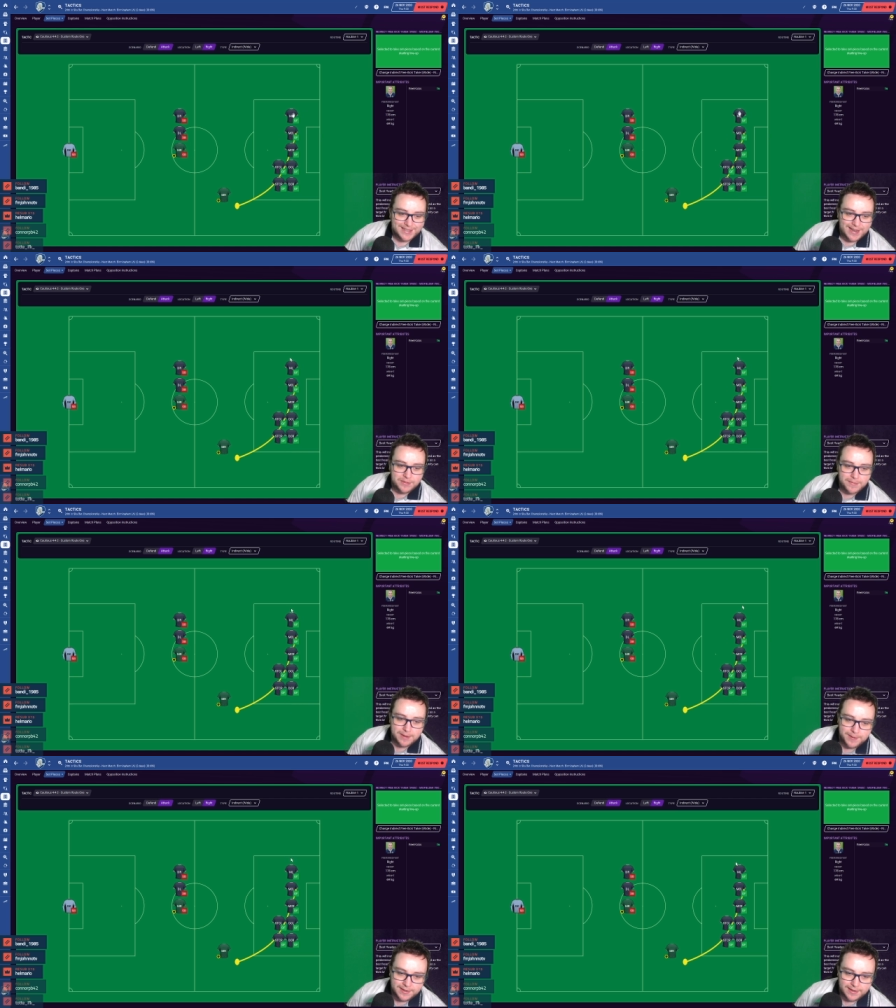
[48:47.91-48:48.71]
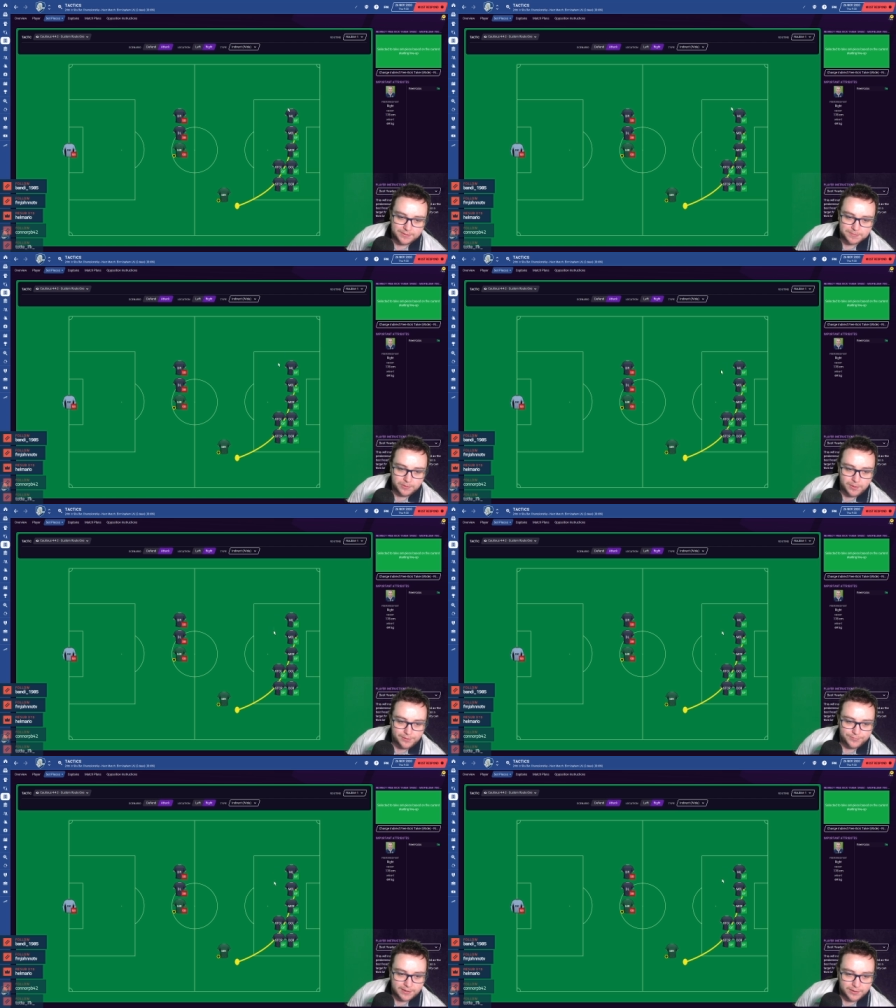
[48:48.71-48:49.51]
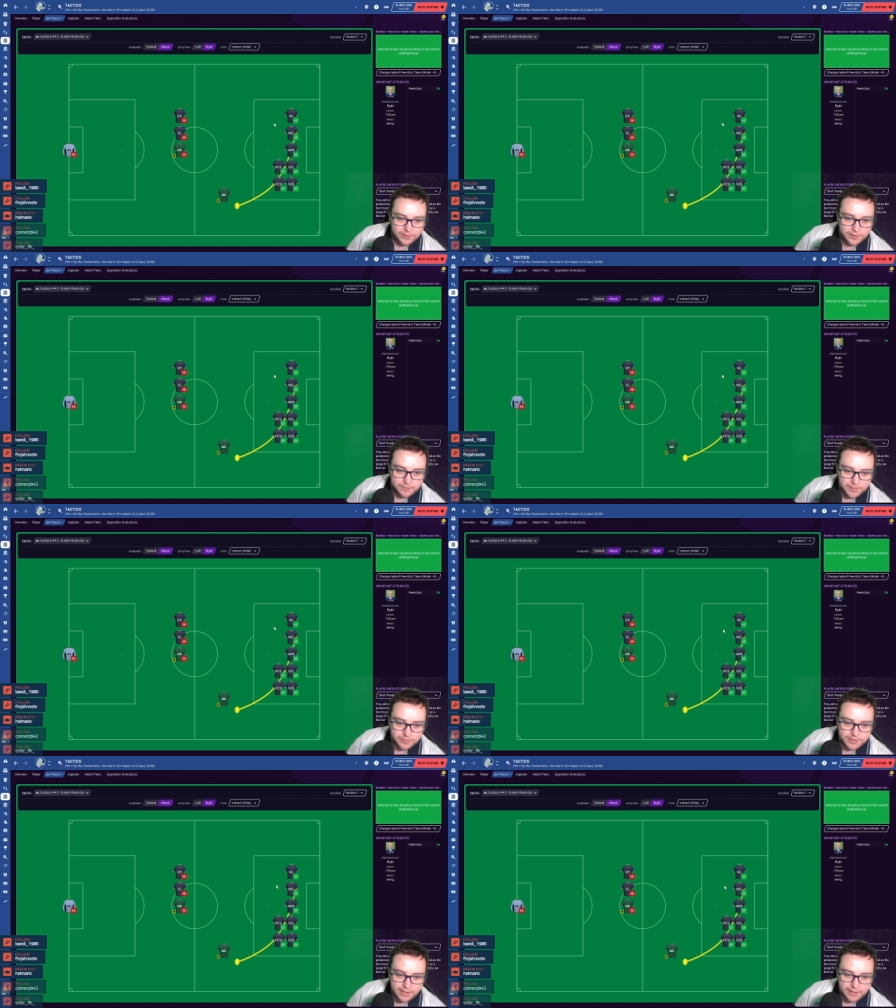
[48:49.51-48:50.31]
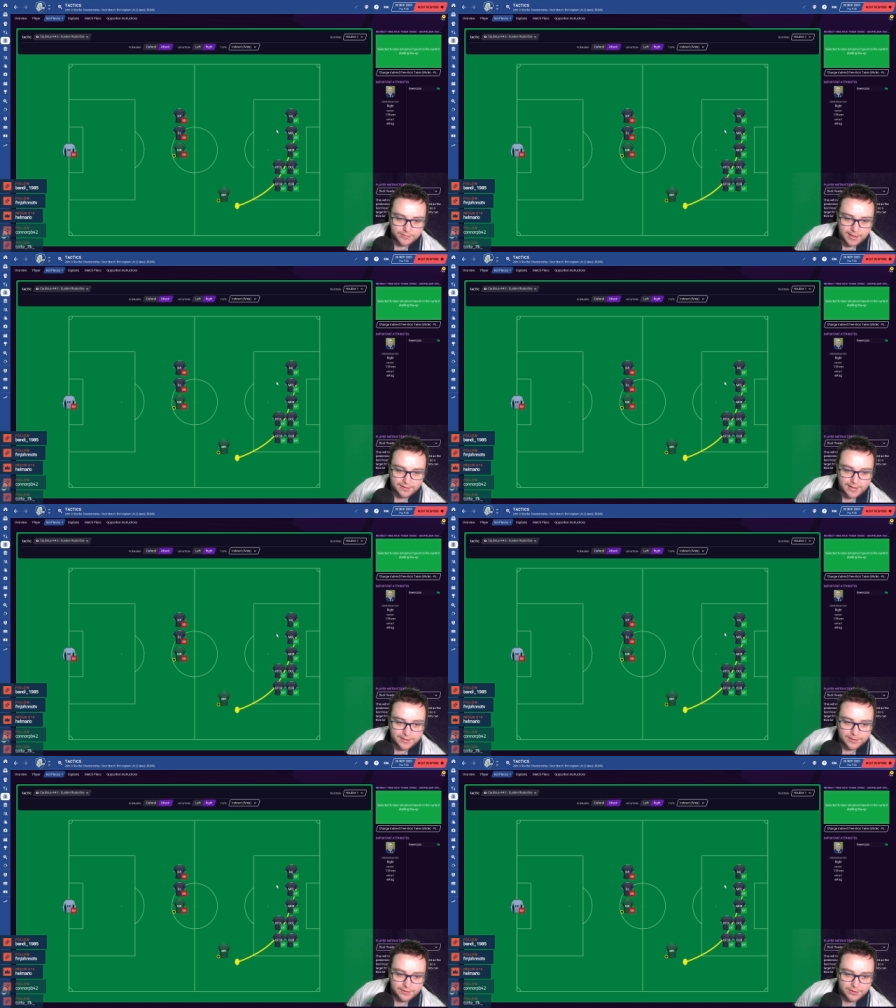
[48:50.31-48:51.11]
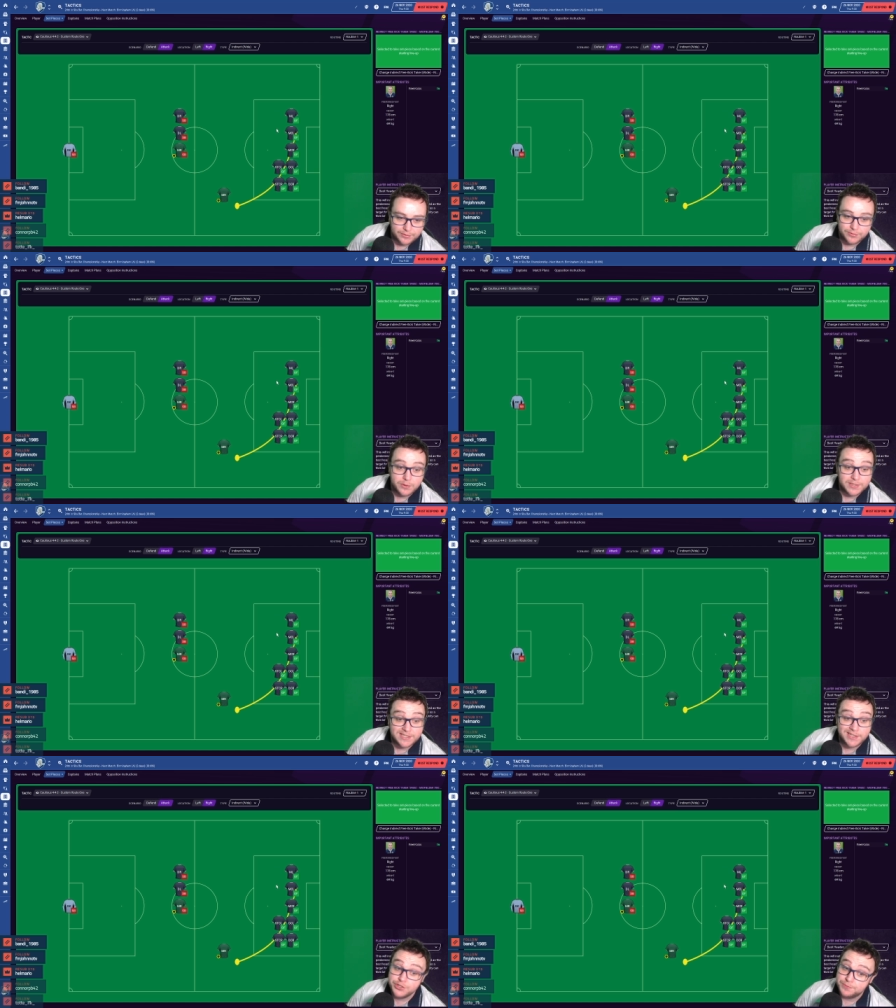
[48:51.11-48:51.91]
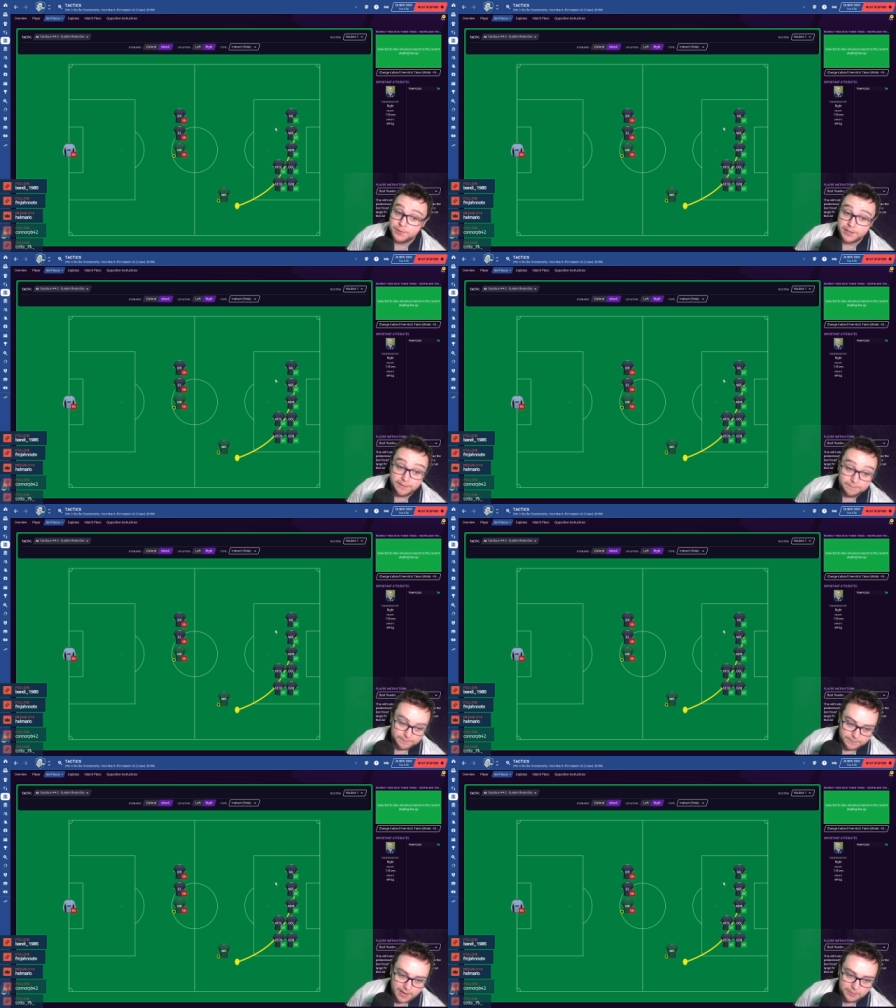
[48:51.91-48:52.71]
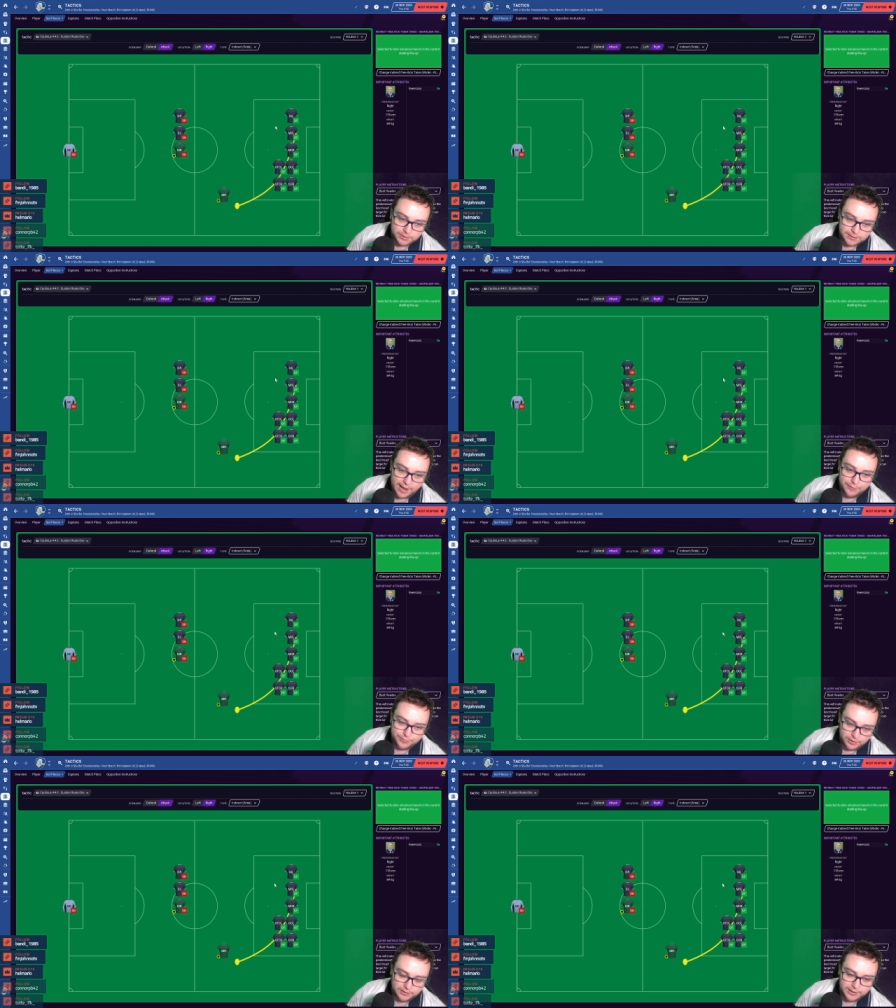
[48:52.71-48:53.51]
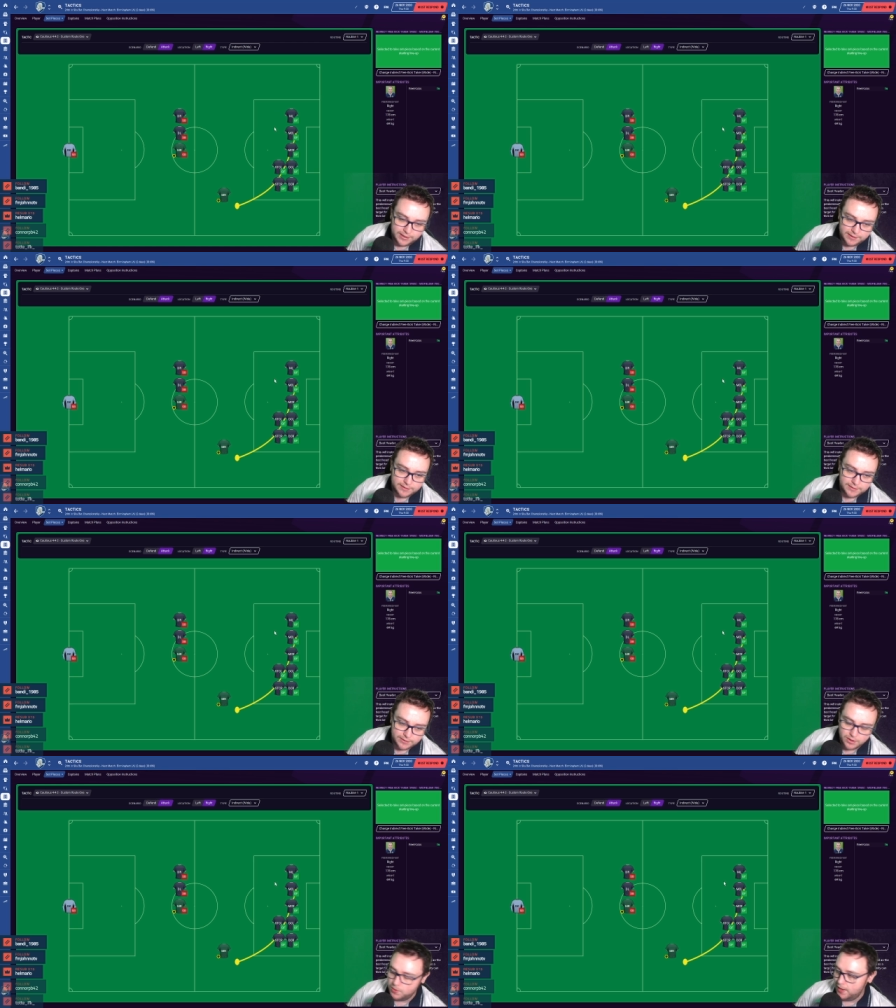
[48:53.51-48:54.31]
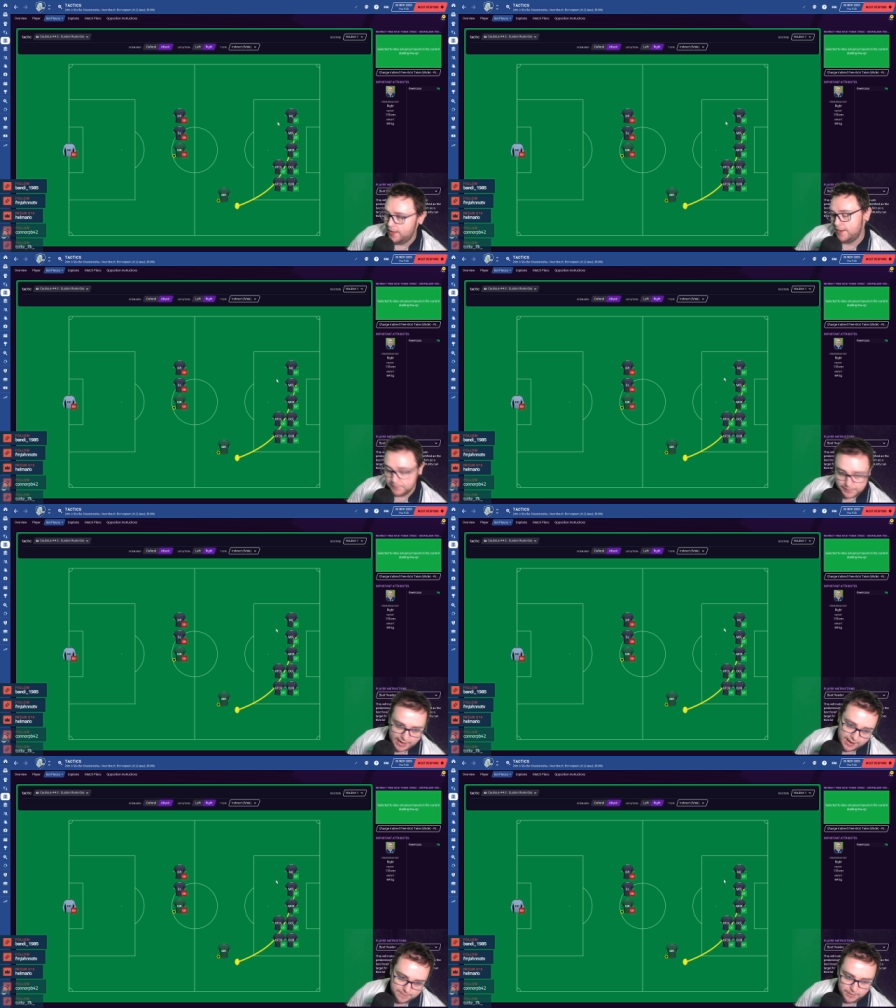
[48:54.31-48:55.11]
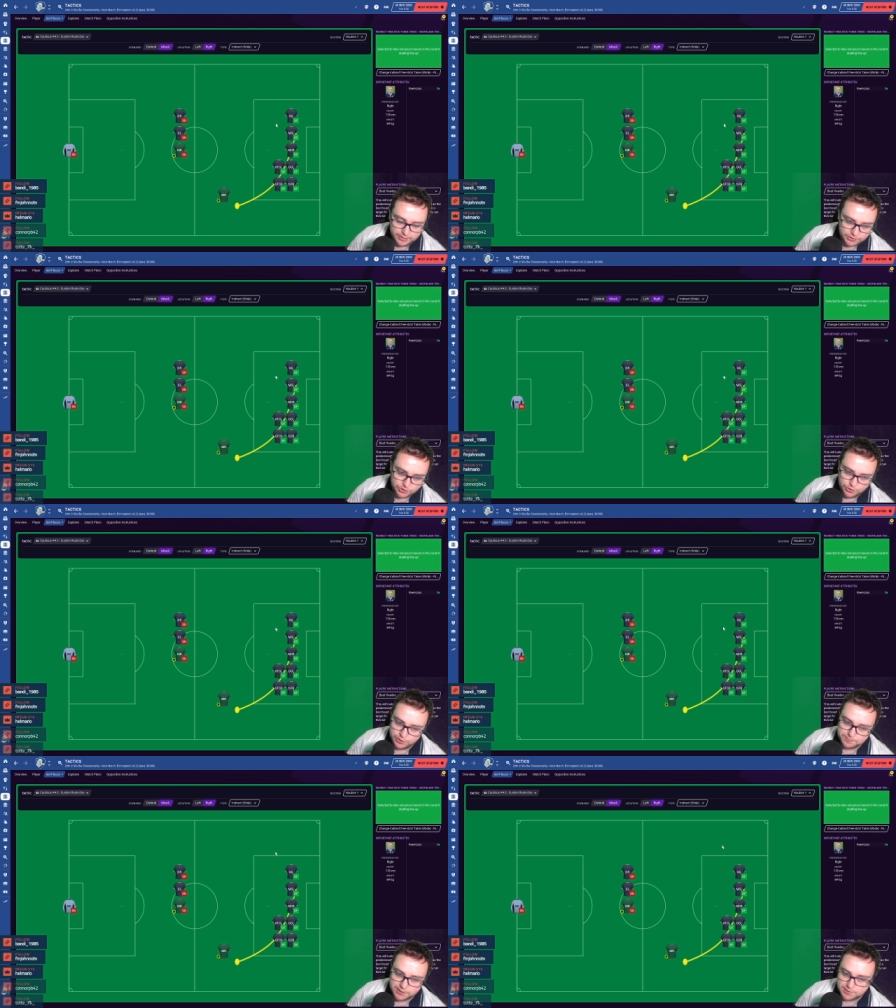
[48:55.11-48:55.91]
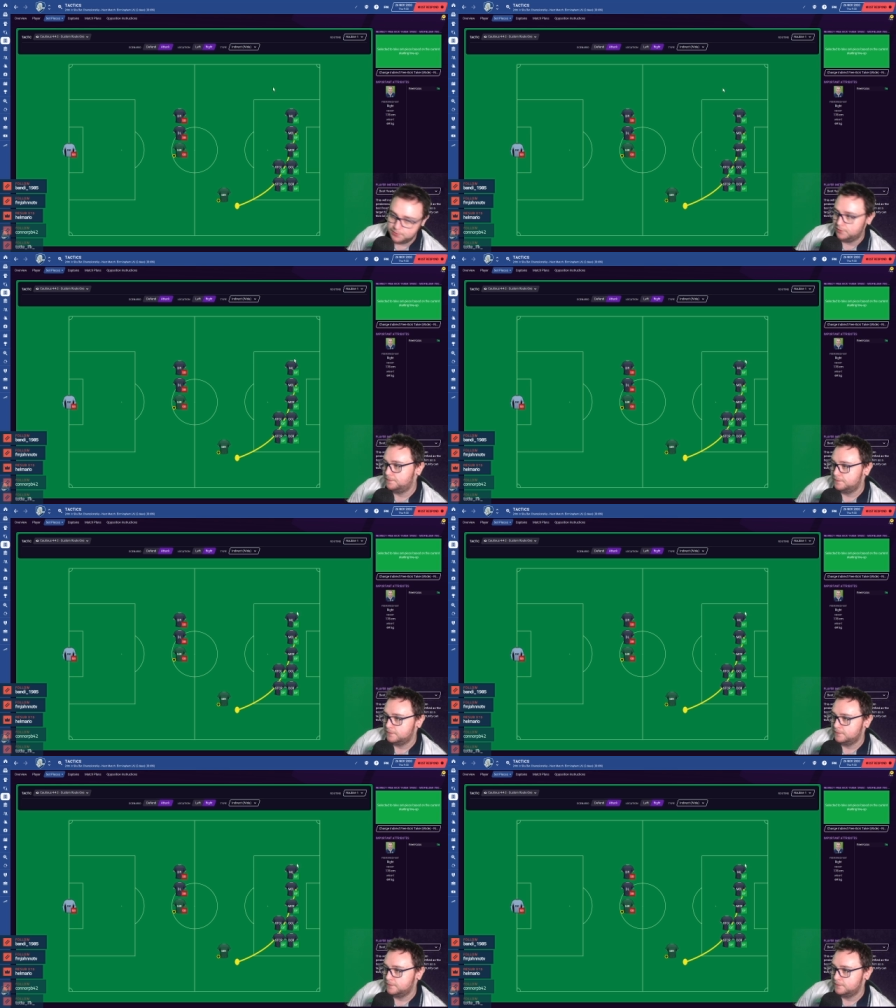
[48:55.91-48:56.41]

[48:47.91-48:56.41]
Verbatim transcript: Evening, mate, Bandy. I was a Millwall fan. to the Millwall save. Get Leonard on long throws. He's injured, buddy. I will definitely go ahead and get him on as soon as possible.